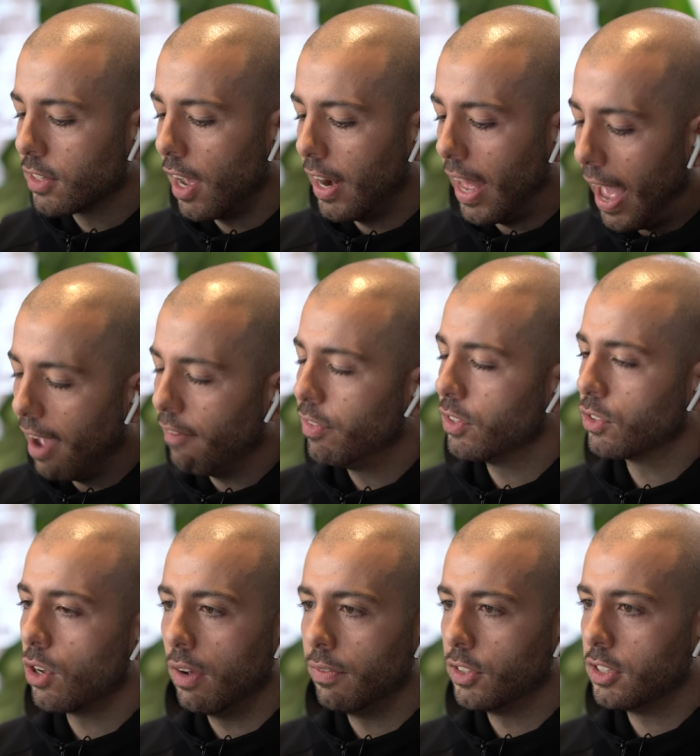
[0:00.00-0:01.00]
kind of have this
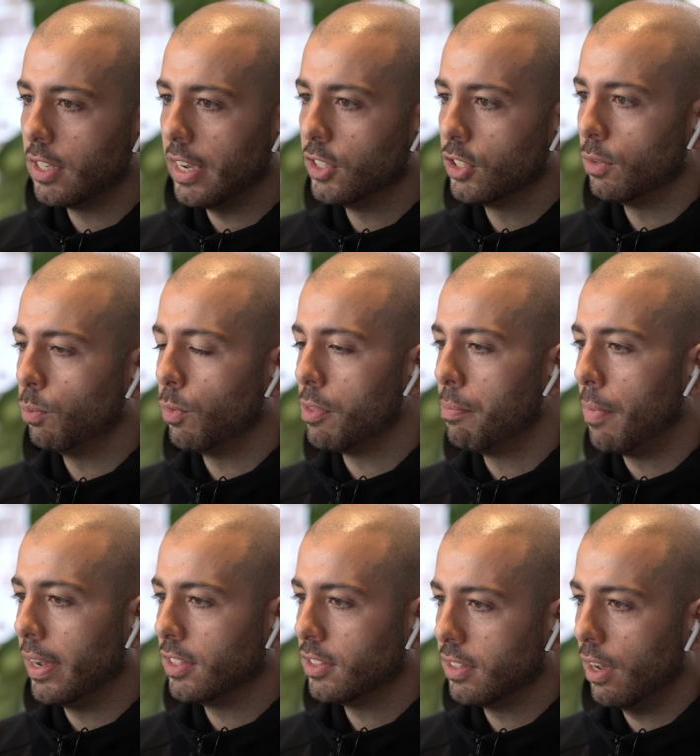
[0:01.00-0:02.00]
conversation with
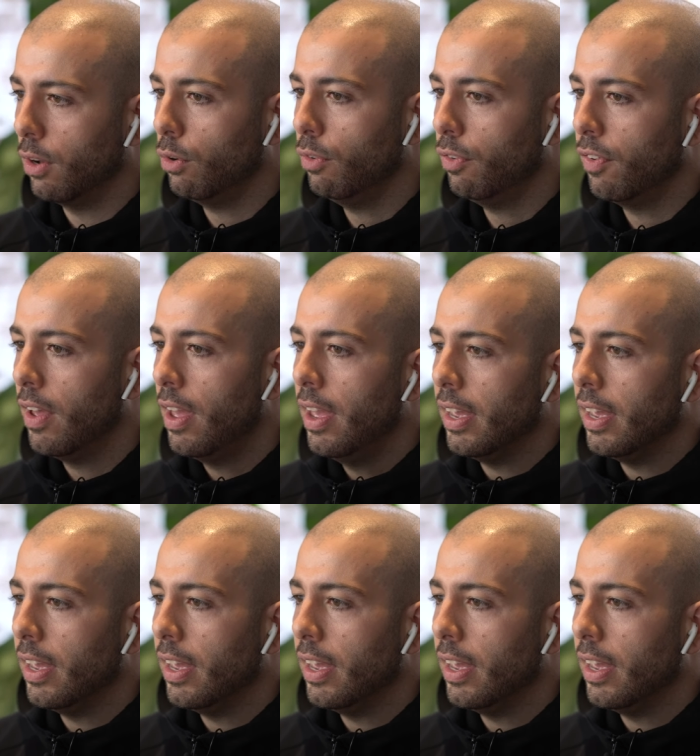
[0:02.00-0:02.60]
myself.